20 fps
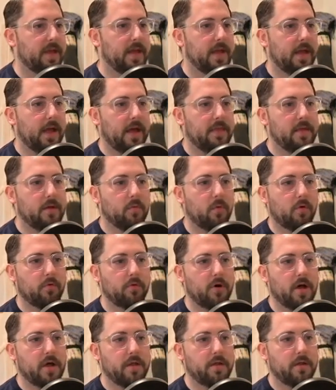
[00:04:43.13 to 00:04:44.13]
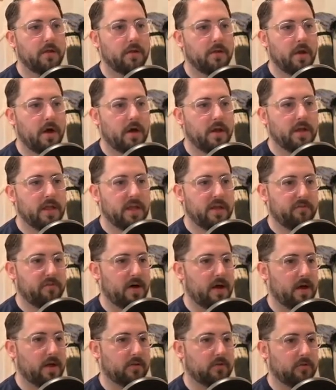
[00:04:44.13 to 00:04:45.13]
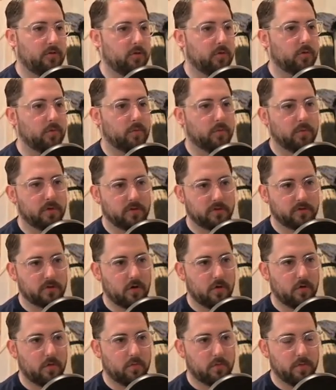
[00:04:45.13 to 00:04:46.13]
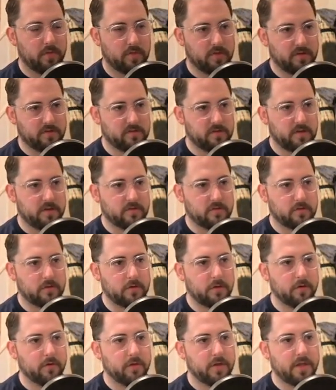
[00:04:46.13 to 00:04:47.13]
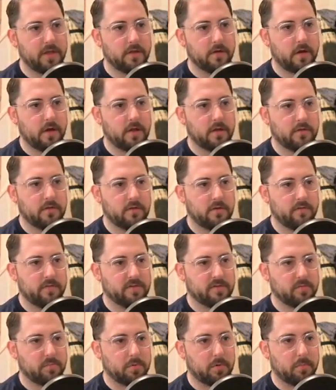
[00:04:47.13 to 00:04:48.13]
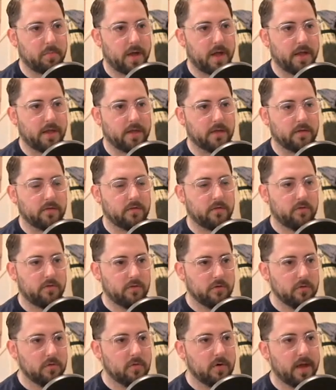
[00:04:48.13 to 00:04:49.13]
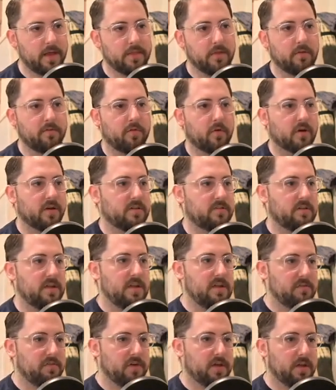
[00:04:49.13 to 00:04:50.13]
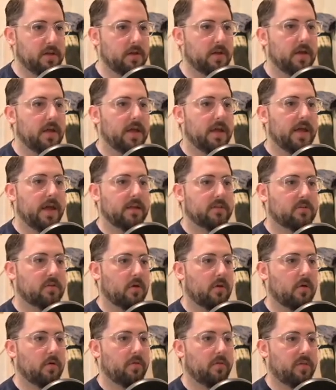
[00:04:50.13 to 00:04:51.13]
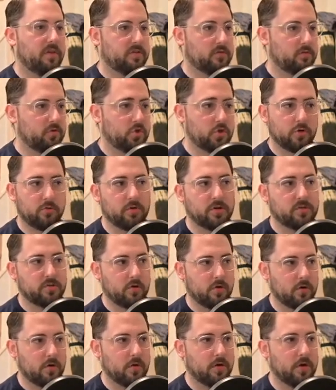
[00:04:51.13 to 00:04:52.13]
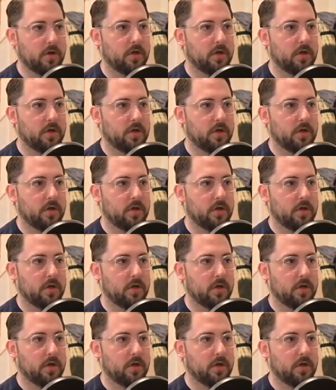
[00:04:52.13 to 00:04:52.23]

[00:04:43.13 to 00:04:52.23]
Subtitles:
And then we'll run none if odd 2. So this is clearly a divisible by 2, and therefore it's even. And so this should return